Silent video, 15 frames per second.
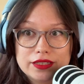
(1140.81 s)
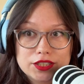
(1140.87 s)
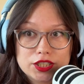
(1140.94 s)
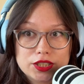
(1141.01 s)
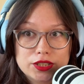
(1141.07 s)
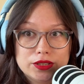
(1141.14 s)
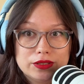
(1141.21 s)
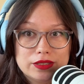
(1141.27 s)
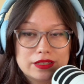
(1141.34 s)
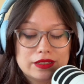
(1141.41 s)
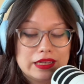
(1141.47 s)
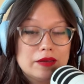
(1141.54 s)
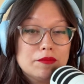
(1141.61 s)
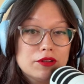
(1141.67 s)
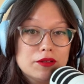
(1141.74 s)
to
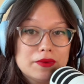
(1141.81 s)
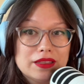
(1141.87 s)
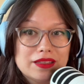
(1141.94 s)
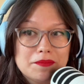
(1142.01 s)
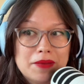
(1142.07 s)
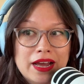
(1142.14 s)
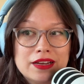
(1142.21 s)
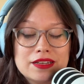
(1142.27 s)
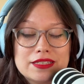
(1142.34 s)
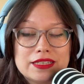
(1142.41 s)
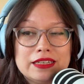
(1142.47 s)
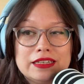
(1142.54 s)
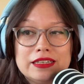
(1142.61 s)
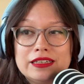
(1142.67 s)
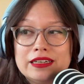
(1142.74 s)
implement the
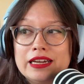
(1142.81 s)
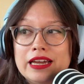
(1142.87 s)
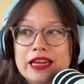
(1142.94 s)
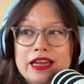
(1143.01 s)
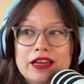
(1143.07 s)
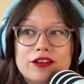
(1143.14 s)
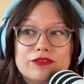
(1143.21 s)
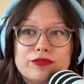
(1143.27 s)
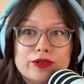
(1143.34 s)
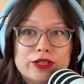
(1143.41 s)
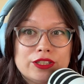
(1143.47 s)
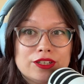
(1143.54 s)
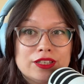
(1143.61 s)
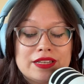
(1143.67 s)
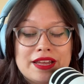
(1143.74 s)
magazine for
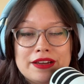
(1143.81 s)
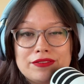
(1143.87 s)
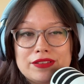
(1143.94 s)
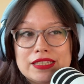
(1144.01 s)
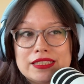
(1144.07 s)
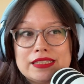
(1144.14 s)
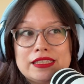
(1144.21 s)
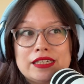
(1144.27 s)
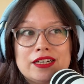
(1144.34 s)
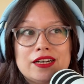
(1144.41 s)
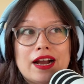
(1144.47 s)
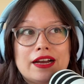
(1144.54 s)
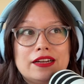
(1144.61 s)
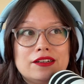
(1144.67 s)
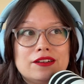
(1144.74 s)
your life this year.
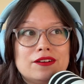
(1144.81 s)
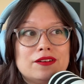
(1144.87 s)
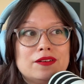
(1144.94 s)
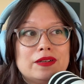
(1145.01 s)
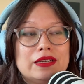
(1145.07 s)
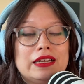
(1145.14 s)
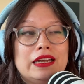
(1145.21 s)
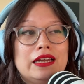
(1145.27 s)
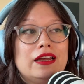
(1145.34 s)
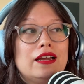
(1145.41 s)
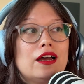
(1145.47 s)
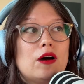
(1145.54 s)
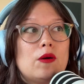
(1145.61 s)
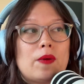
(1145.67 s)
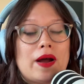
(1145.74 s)
I know
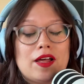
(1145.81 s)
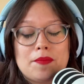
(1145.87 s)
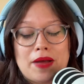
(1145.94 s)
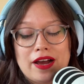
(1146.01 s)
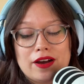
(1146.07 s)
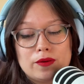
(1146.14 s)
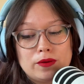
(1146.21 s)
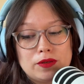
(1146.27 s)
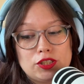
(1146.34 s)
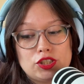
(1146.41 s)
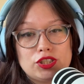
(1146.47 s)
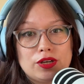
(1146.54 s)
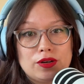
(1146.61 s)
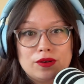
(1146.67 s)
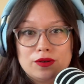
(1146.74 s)
a while back when I
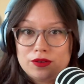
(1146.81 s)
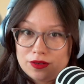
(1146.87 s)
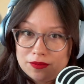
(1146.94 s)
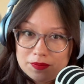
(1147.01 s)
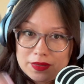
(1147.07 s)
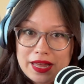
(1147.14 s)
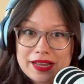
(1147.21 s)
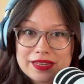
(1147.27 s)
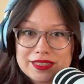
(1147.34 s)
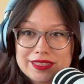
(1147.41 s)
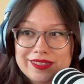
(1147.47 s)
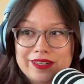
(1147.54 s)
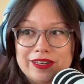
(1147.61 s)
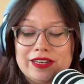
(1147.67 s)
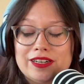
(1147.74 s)
showed last
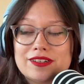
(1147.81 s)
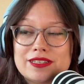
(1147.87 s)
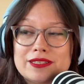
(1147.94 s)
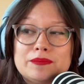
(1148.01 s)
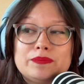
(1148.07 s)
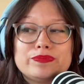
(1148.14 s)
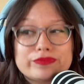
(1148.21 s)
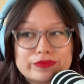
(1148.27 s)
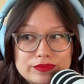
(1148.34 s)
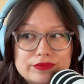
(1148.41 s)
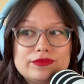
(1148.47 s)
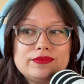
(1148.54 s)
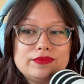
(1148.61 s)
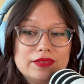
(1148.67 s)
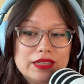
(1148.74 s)
year's,
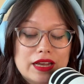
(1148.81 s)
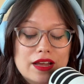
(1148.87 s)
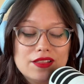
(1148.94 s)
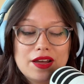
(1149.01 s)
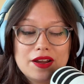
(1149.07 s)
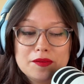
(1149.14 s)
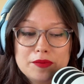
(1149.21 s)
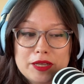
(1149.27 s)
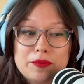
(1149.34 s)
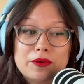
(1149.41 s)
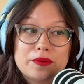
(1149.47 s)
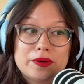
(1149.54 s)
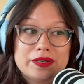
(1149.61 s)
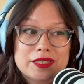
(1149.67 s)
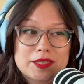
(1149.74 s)
a lot of people
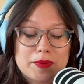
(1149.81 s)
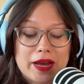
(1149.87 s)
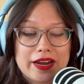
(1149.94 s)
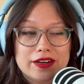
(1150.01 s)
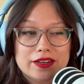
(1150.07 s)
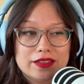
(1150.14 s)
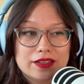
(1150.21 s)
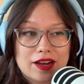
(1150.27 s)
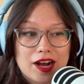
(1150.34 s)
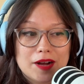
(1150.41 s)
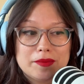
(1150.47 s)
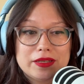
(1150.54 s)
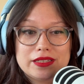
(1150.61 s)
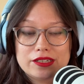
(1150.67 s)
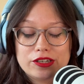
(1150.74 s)
were inspired in the
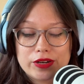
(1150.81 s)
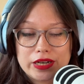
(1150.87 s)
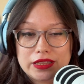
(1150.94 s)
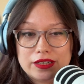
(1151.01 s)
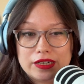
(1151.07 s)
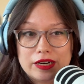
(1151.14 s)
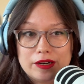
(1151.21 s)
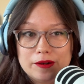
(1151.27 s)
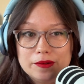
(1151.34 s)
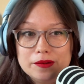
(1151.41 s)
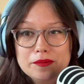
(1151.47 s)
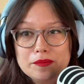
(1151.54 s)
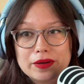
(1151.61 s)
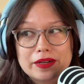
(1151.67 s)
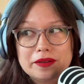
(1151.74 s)
comments to create their own,
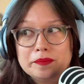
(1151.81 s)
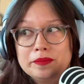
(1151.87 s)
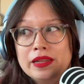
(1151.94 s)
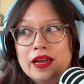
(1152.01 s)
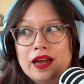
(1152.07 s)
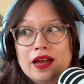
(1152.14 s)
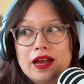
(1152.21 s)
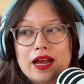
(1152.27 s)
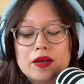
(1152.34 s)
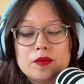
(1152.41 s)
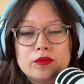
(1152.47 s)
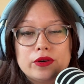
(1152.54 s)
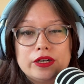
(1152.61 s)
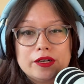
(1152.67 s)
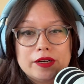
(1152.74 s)
but I'm
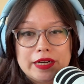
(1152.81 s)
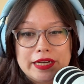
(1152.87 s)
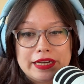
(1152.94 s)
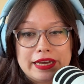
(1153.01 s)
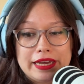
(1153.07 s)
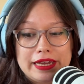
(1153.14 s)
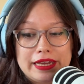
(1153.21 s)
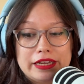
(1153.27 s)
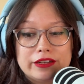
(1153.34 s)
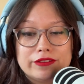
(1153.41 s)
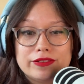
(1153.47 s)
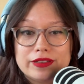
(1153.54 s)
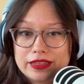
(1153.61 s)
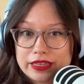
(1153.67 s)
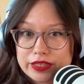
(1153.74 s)
wondering if
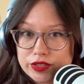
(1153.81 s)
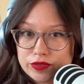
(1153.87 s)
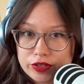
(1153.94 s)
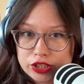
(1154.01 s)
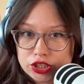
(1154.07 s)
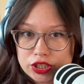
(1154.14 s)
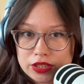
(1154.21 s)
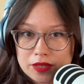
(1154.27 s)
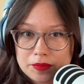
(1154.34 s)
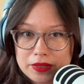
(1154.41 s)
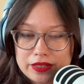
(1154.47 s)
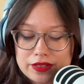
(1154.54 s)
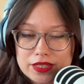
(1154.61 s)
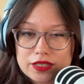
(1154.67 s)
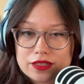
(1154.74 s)
this version
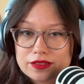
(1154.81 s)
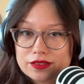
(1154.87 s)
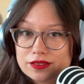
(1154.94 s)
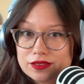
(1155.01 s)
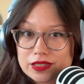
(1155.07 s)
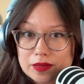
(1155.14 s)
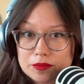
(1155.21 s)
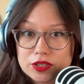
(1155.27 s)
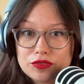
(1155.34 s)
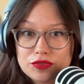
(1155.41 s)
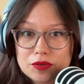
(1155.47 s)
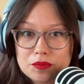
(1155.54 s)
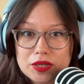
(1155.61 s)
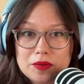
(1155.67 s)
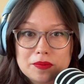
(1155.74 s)
appeals to some
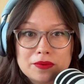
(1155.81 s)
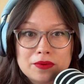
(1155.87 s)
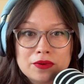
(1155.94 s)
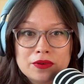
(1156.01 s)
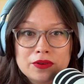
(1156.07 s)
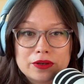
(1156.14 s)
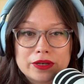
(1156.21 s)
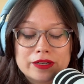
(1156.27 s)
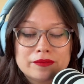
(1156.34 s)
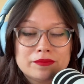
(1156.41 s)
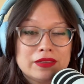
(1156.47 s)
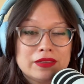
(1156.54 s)
different people, or